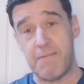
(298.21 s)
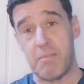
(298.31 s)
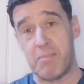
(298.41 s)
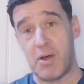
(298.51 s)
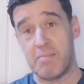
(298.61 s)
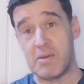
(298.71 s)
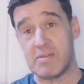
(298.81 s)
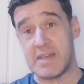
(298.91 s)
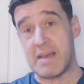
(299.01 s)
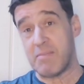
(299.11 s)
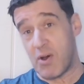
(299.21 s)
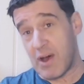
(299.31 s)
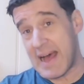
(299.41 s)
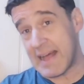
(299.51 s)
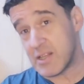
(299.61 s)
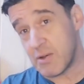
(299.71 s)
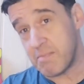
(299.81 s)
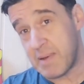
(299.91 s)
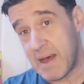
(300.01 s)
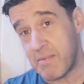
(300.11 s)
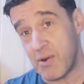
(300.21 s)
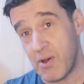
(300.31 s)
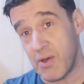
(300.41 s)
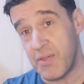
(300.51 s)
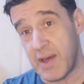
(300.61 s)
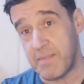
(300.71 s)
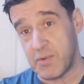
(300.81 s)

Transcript: Football Museum or at Tom Palmer Author,